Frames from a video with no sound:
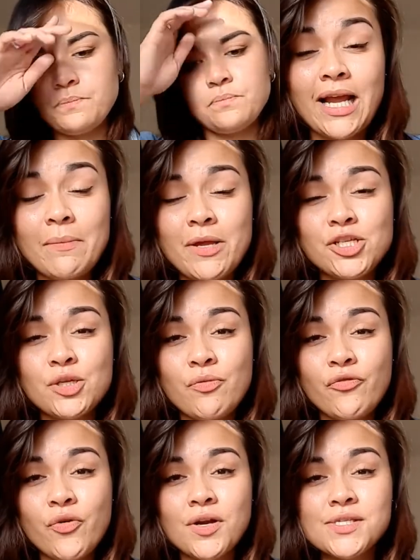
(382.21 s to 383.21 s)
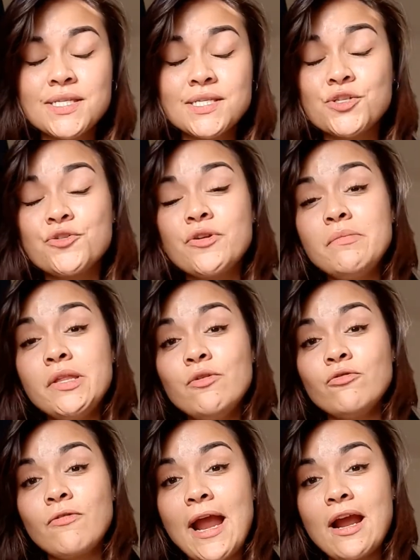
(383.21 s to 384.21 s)
Like I mentioned before, it's extremely
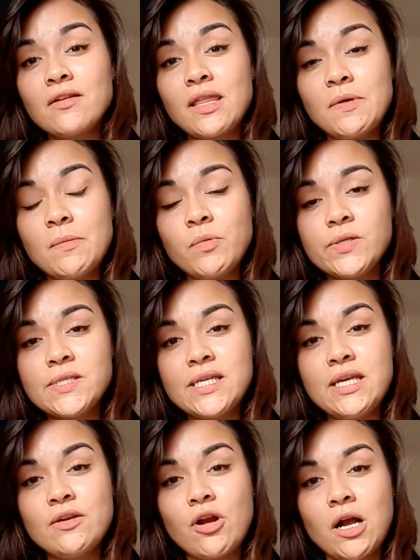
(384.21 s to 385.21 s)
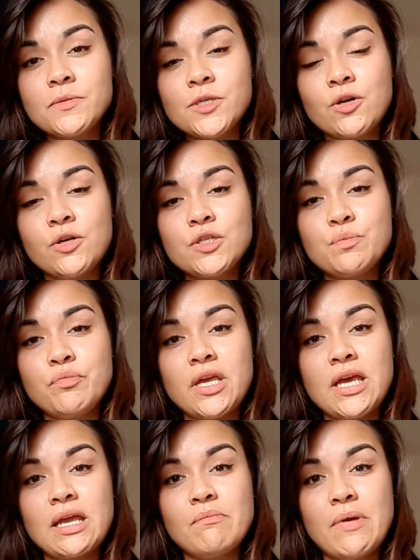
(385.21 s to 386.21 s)
rare that people see crop circles
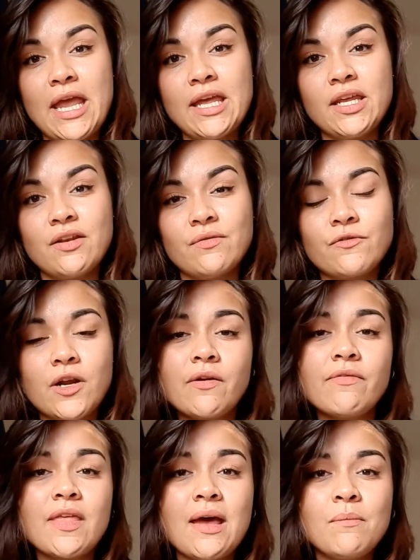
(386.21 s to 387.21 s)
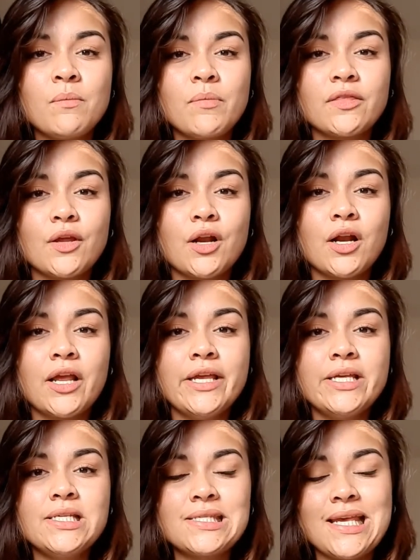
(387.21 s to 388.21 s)
being made in front of them, but there
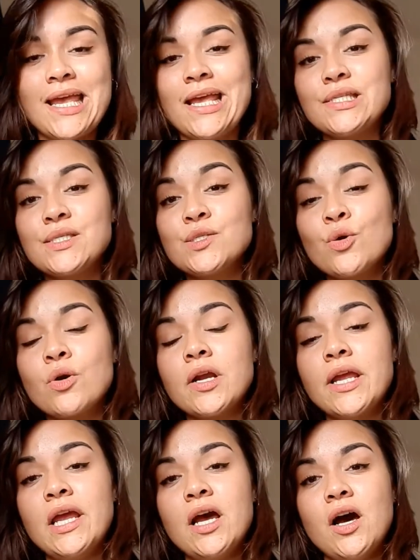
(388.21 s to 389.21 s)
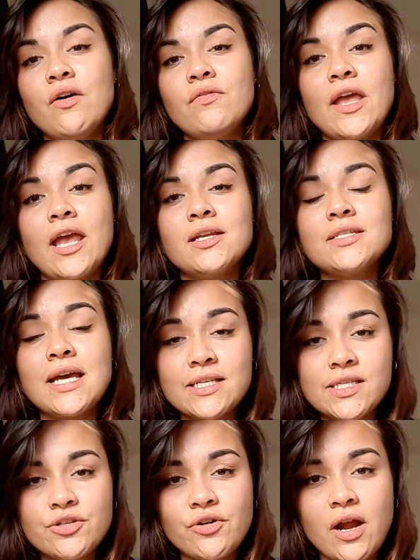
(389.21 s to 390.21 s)
is a story of a
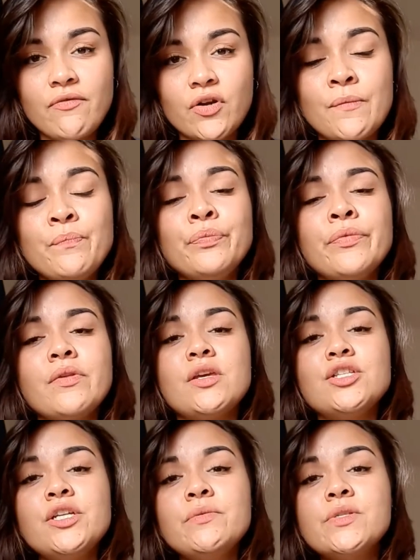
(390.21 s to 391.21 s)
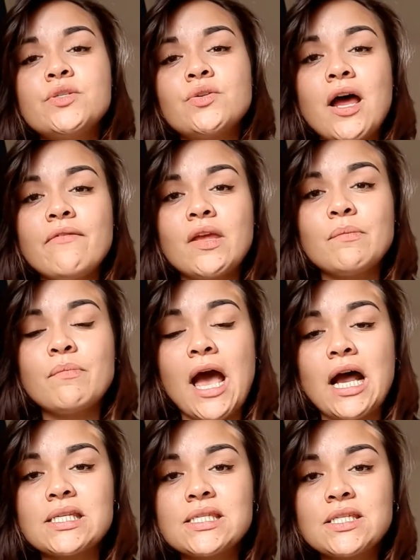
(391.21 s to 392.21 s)
taxi driver, and she was driving
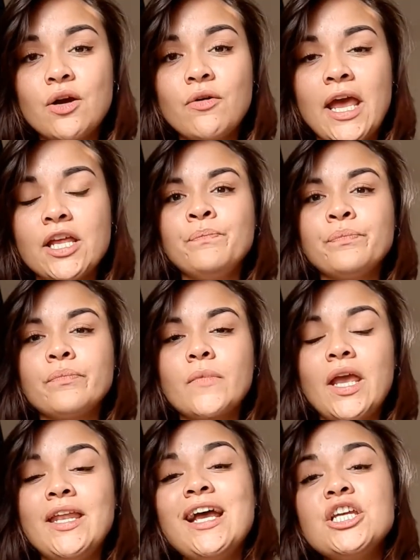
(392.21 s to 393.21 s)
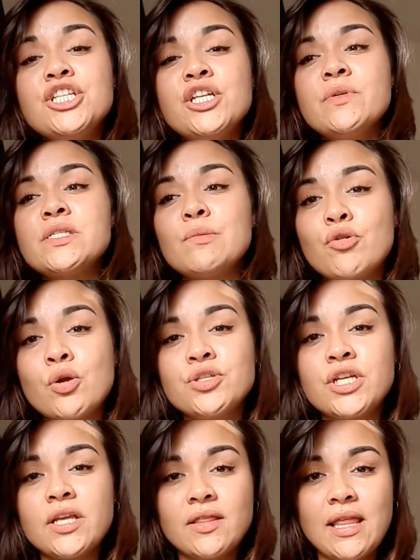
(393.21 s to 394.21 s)
past Stonehenge. And as she was
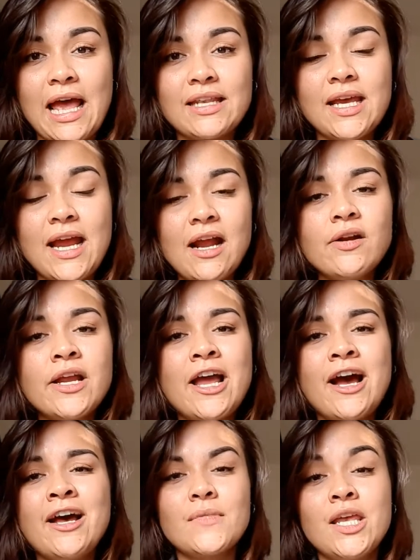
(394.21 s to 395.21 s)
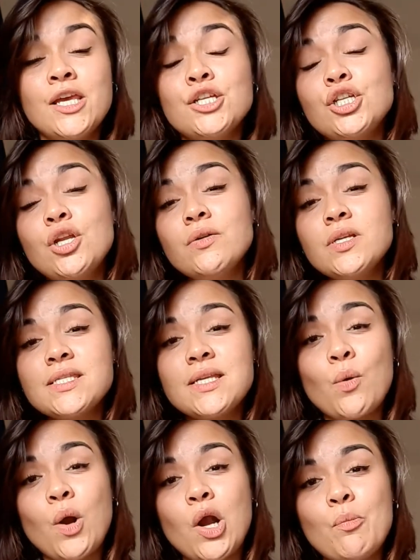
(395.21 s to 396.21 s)
approaching that area, she noticed there
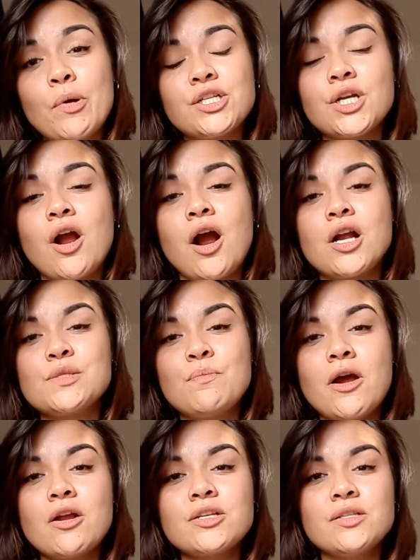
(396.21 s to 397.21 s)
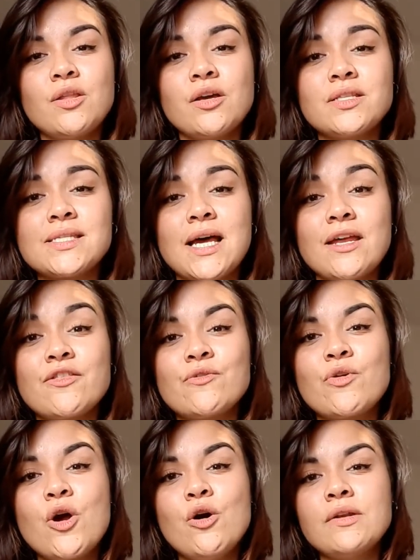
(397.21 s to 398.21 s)
were a bunch of cars parked along the side of the
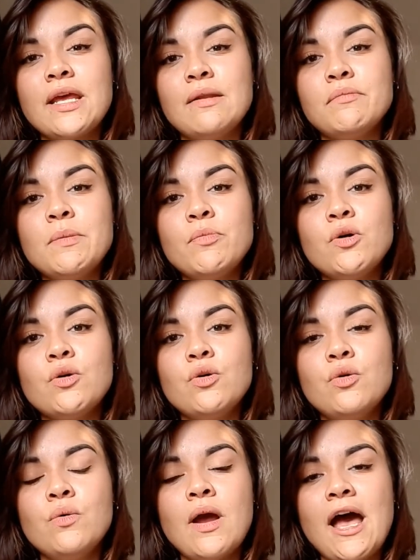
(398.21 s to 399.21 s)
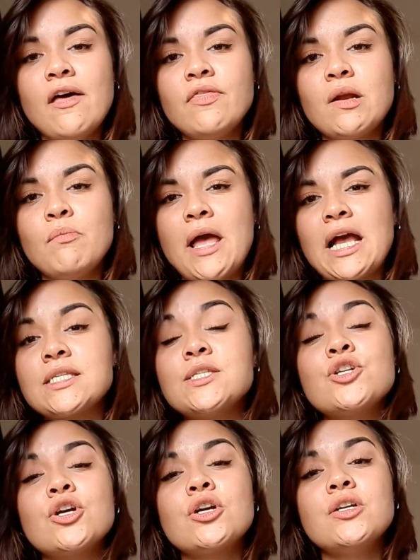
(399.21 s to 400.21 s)
road, and people who had their backs
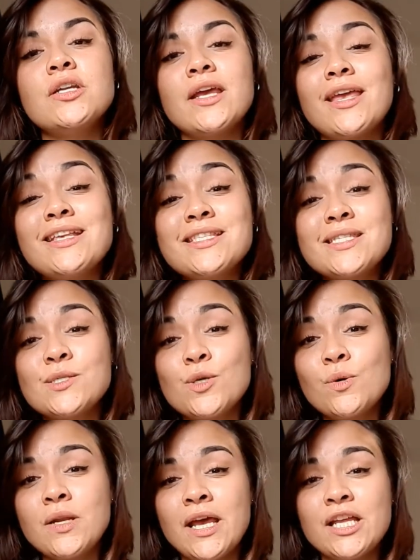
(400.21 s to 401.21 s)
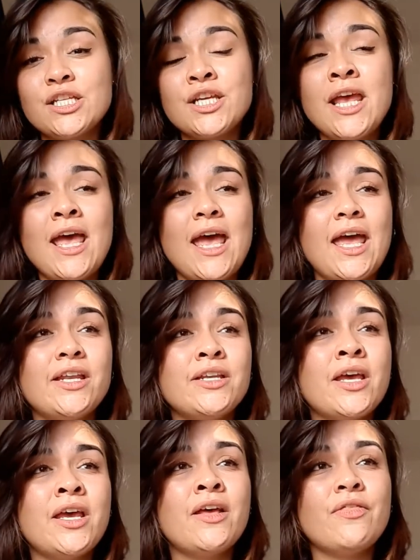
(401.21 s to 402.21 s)
turned against Stonehenge, and
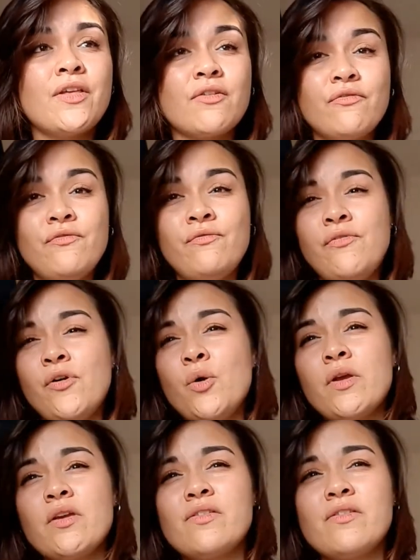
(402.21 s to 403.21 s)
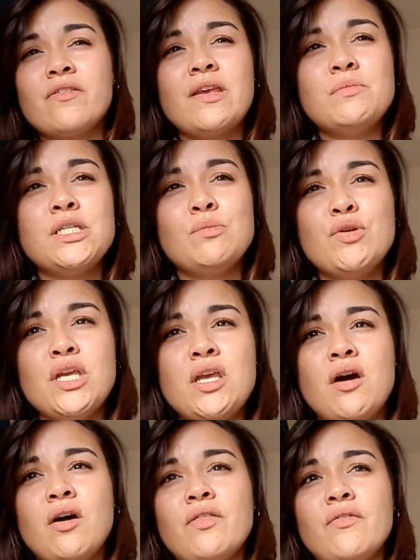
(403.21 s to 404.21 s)
their focus seemed to be
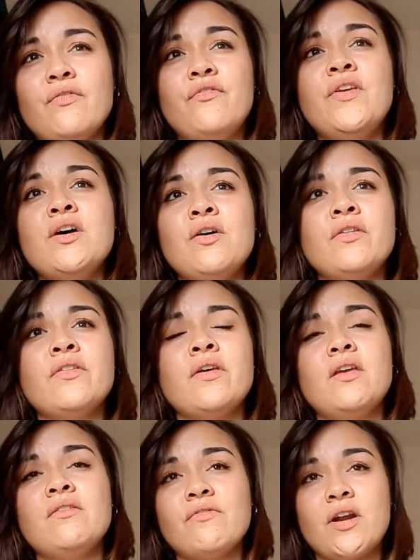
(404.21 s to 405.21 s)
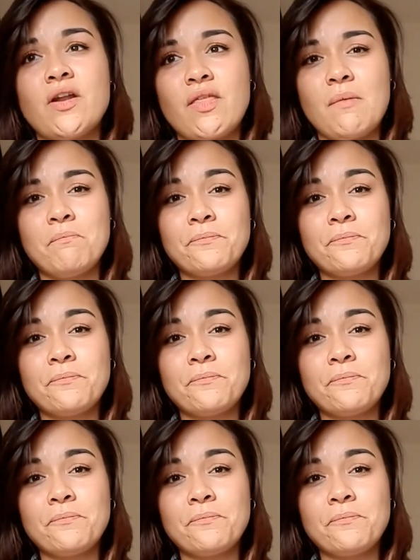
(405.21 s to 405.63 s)
on the field in front of them.